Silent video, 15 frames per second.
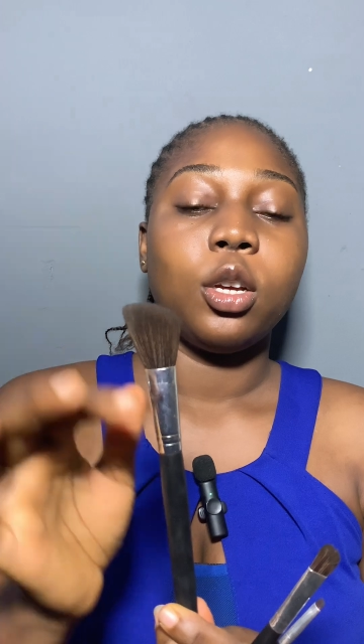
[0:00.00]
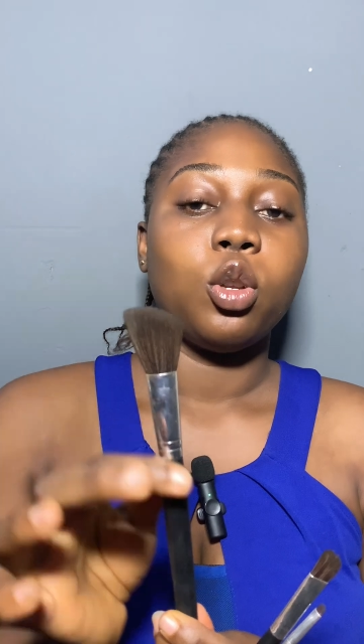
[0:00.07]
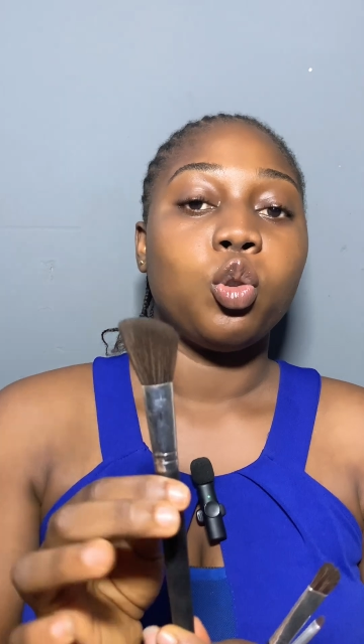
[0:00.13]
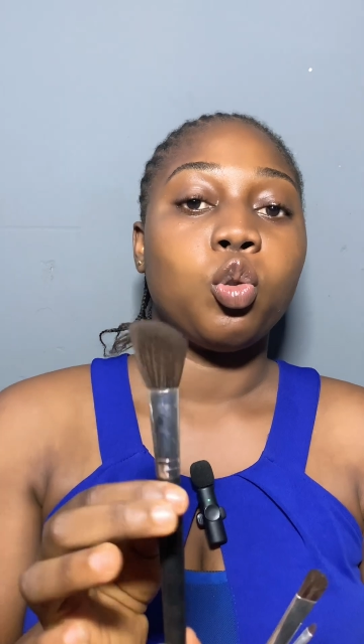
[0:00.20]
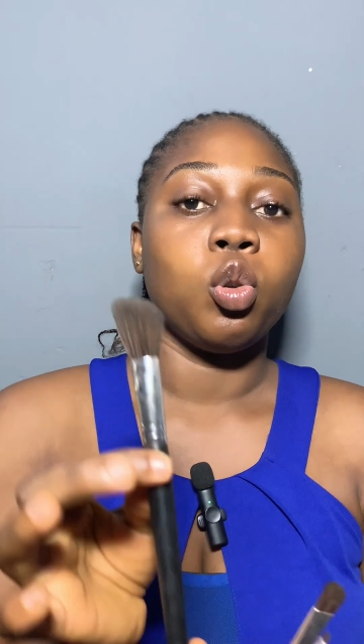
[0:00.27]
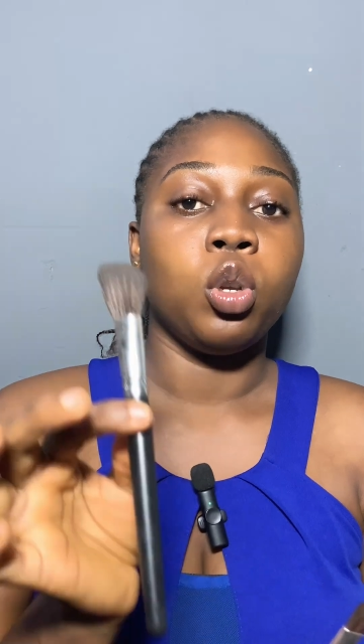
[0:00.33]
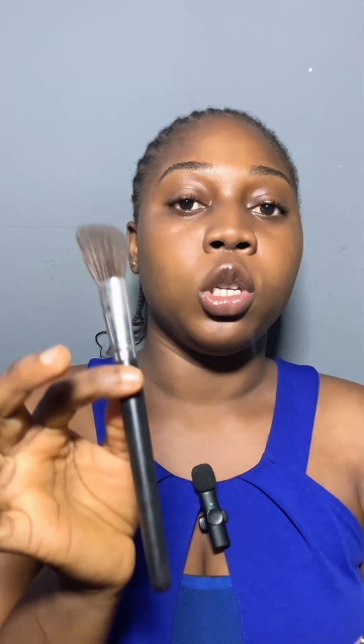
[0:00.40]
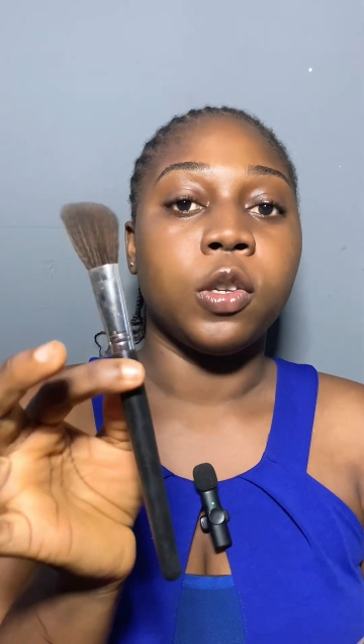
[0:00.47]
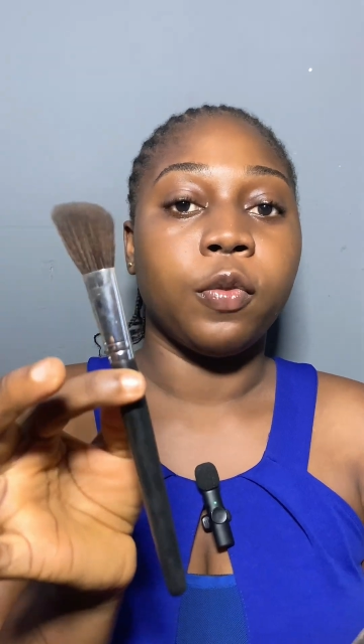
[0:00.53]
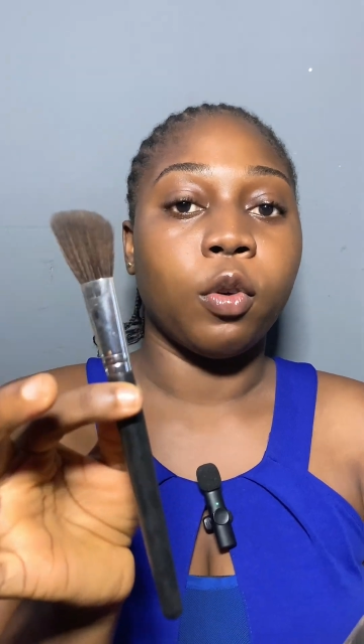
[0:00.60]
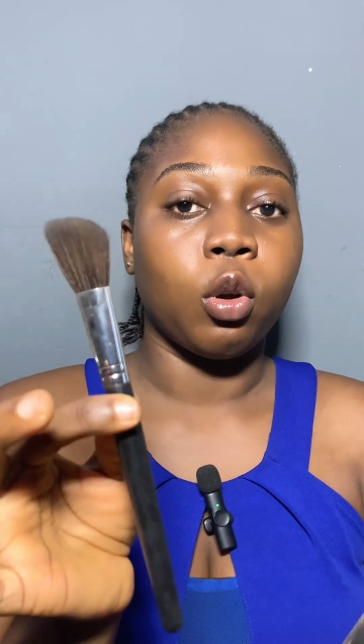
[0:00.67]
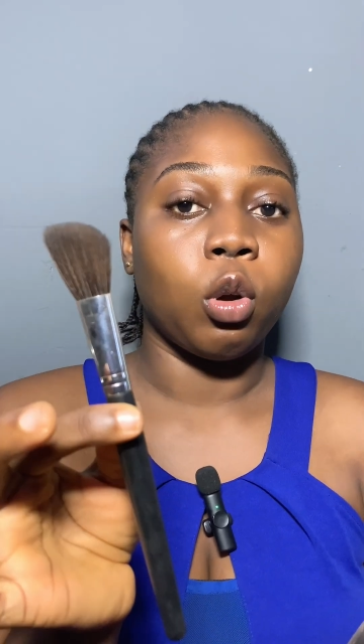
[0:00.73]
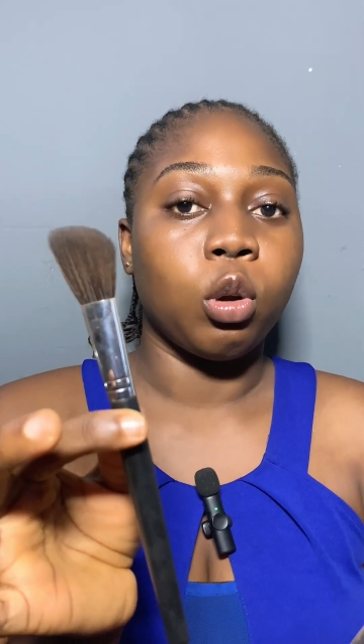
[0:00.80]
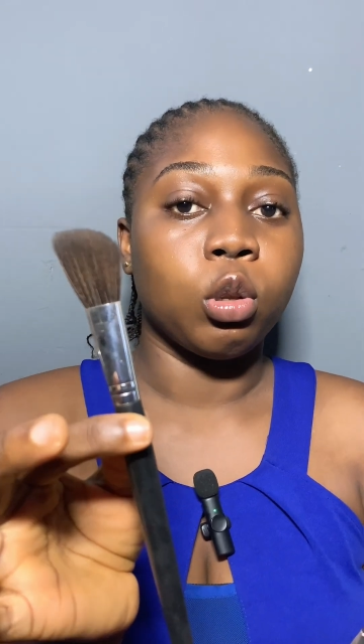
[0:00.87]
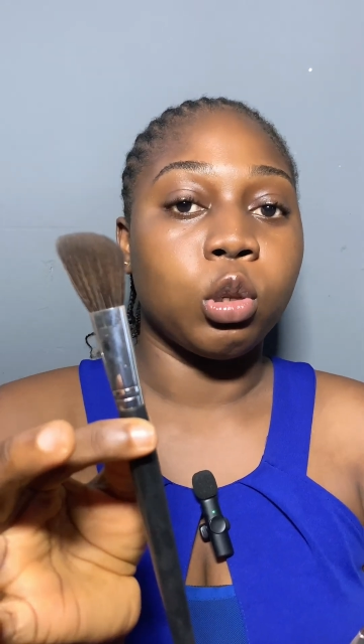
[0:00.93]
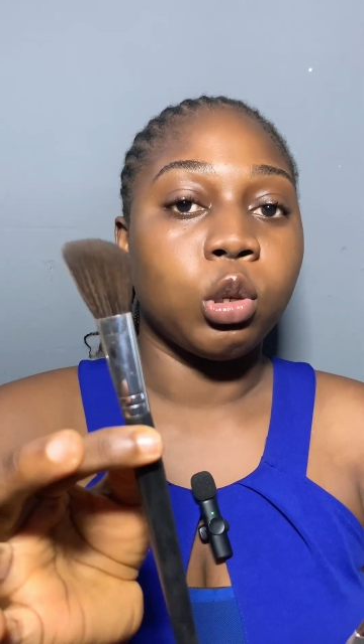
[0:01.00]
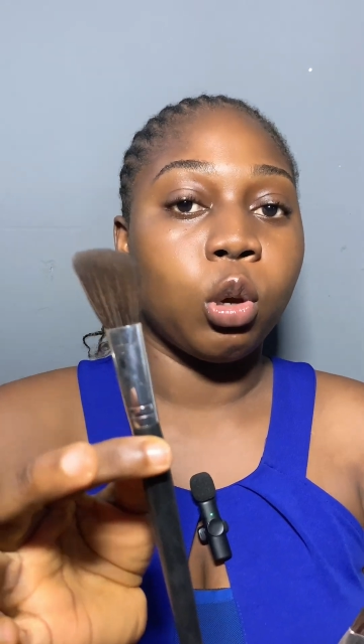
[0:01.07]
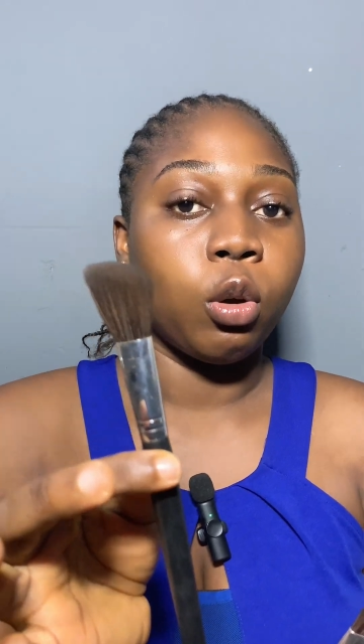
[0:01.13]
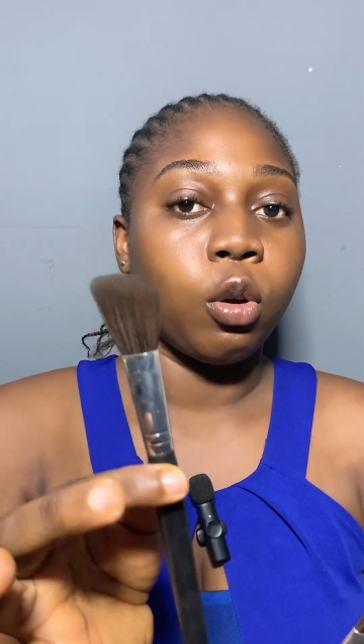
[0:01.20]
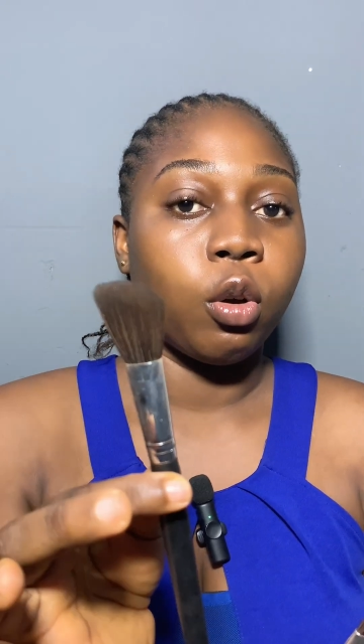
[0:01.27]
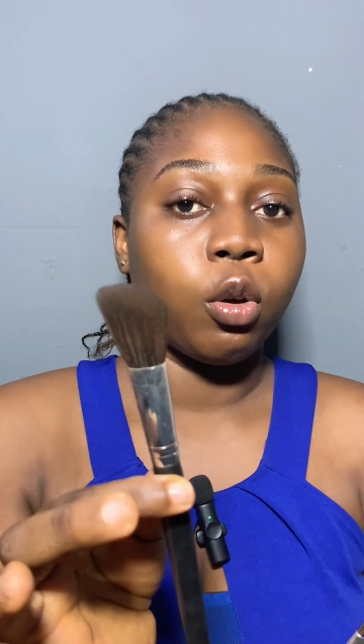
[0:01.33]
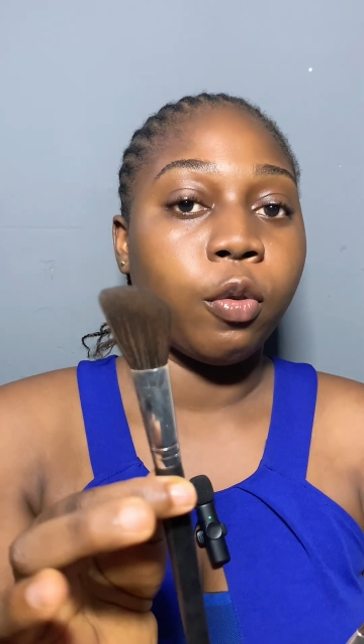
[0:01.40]
So it's for
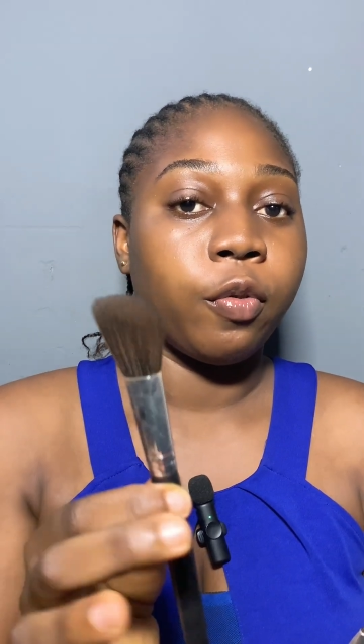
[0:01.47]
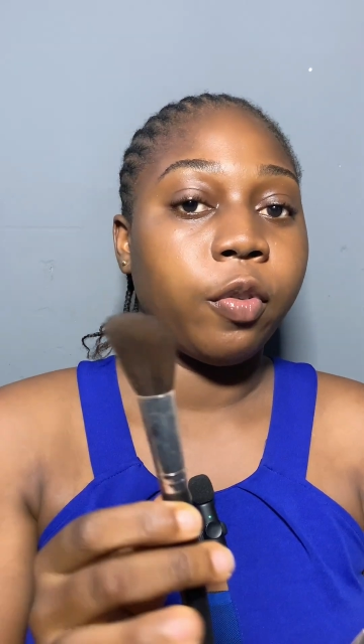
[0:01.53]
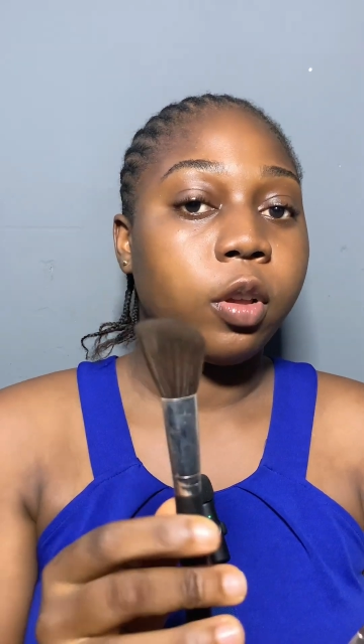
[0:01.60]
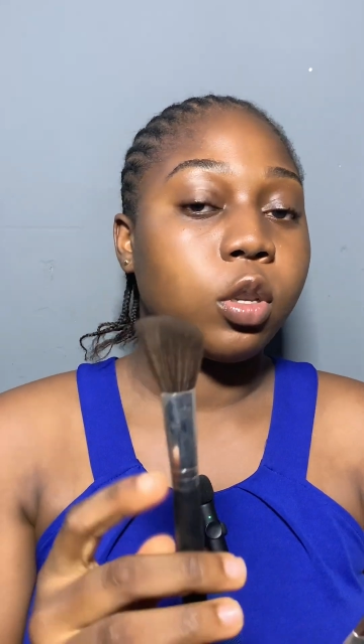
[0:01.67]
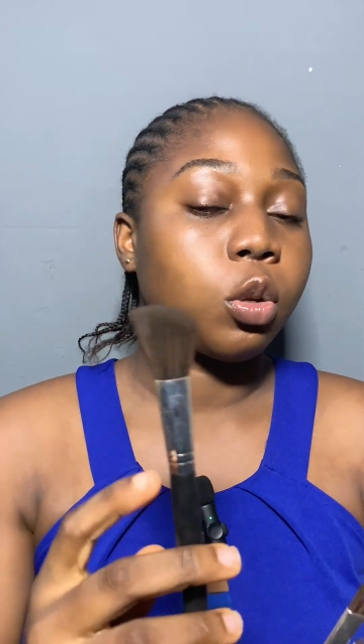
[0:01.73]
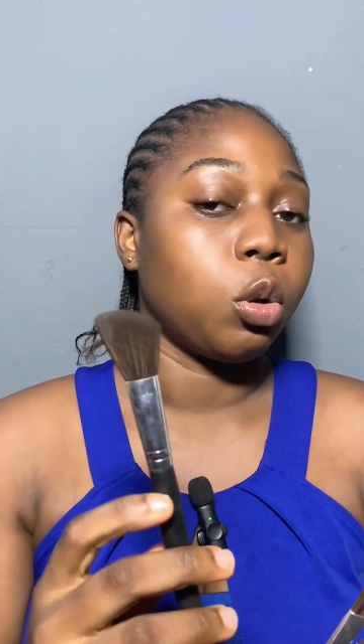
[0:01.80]
contour, face